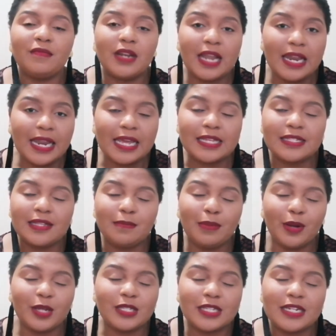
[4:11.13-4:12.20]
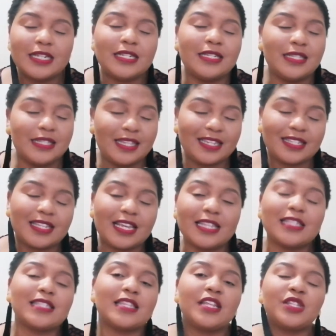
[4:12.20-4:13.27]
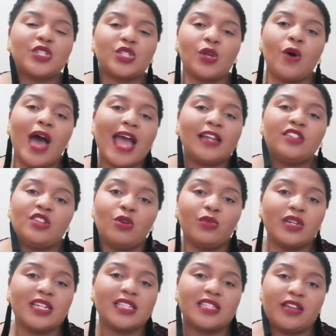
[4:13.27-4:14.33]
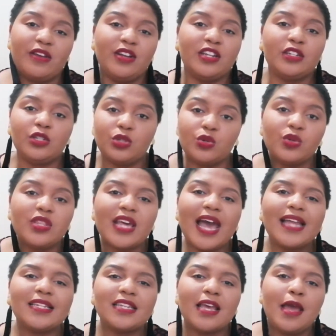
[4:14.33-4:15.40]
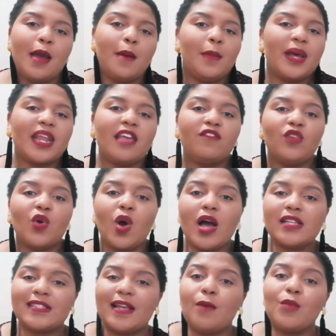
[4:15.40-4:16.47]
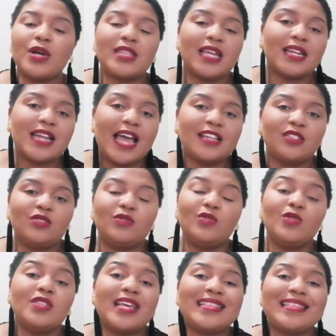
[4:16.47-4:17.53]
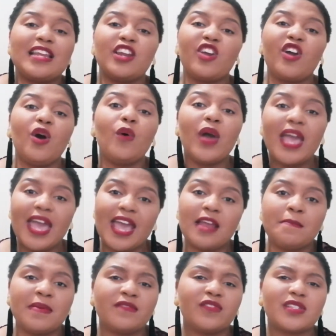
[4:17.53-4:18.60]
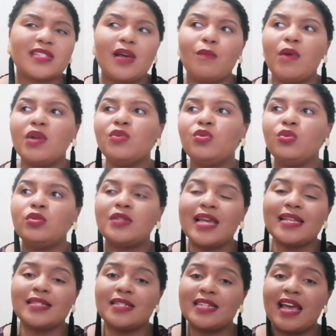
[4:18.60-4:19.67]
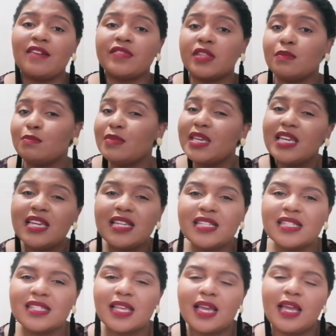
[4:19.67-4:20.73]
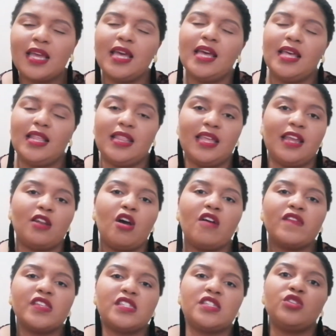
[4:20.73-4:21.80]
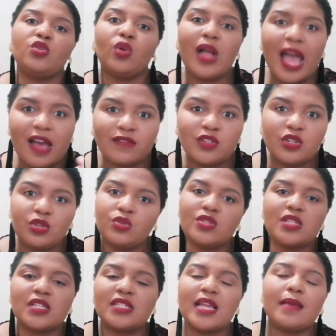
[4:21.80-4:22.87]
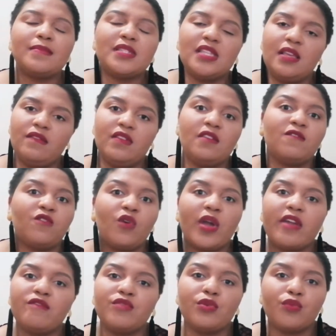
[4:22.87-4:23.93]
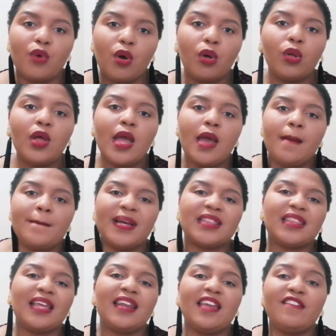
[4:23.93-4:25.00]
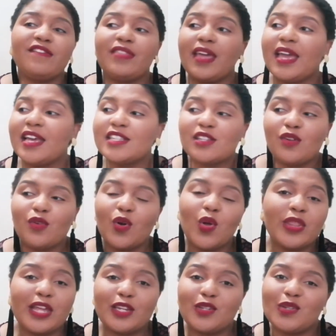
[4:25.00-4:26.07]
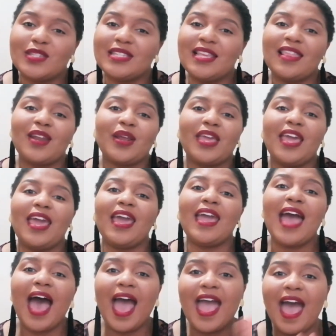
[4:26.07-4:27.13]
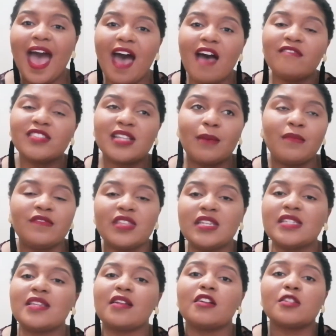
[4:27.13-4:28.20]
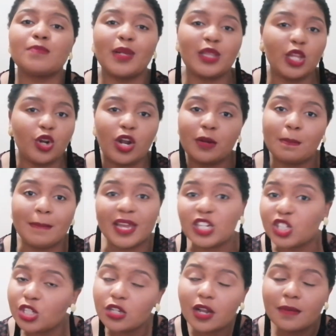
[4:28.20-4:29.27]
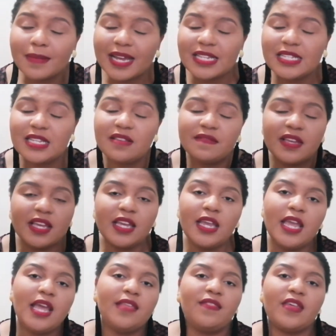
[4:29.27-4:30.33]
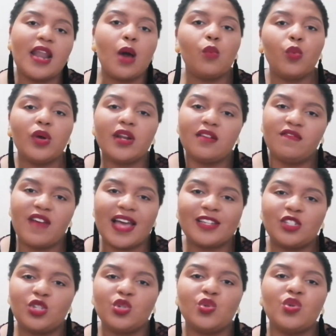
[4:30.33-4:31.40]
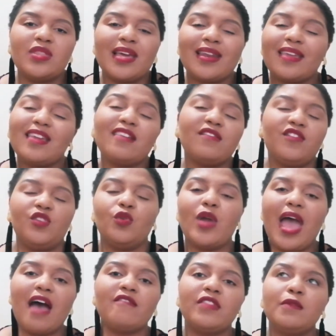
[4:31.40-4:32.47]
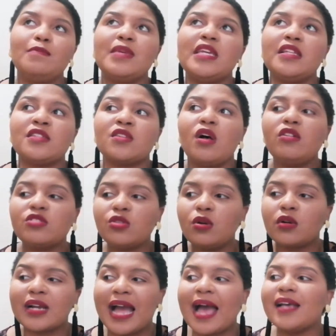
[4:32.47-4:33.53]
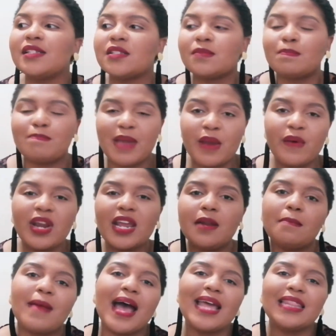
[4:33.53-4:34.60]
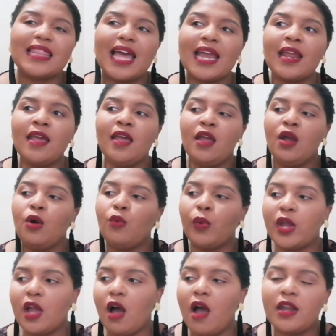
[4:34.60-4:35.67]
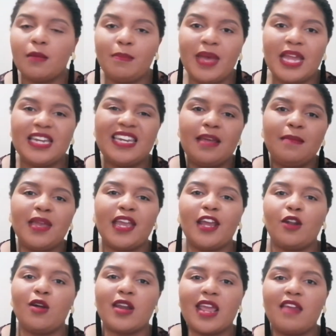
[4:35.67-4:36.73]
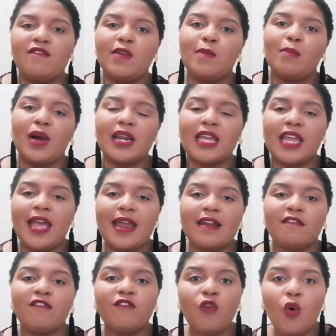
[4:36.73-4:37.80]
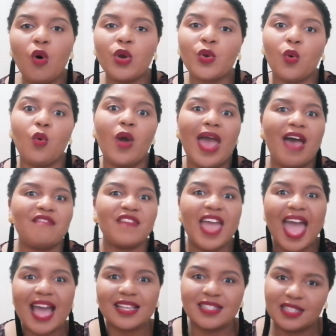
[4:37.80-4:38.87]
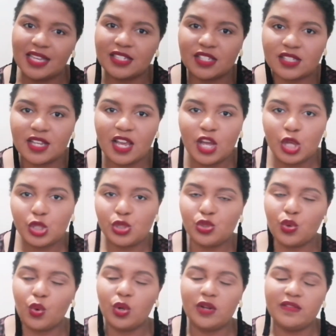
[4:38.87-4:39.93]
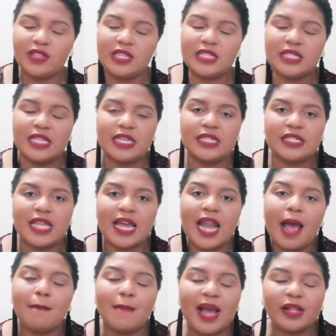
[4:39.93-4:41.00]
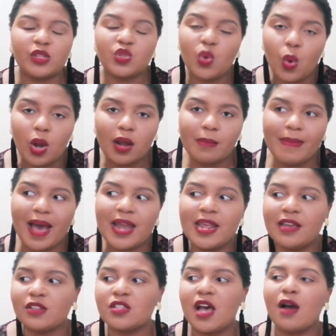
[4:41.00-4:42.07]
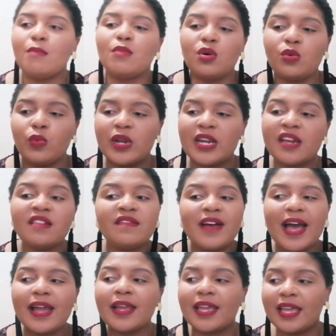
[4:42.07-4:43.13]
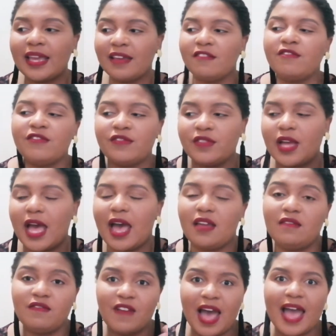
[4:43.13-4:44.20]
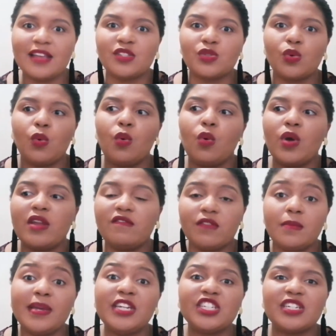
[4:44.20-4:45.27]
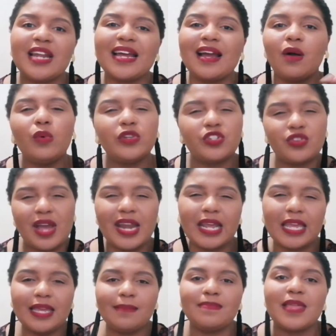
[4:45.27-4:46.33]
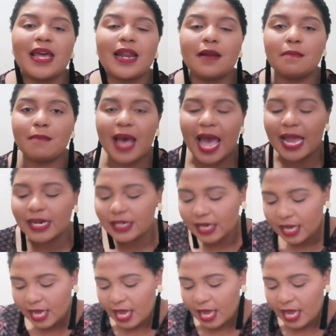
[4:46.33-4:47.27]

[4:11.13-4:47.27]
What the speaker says: a lazy person in this instance, so I don't necessarily do that, but if you are someone that likes to do that, then go ahead. But for someone who doesn't have the means, then obviously you'll have to use the same CV for every role. But then if there is a role that you see that, okay, I have some of these skills but they're not mentioned on my CV, then I would advise to do that if you have the means. Also, guys, bearing in mind that we are in a pandemic and not everybody can afford or have access to all of these things that I might talk about here. So whenever I give advice or information, I always try to keep that in mind.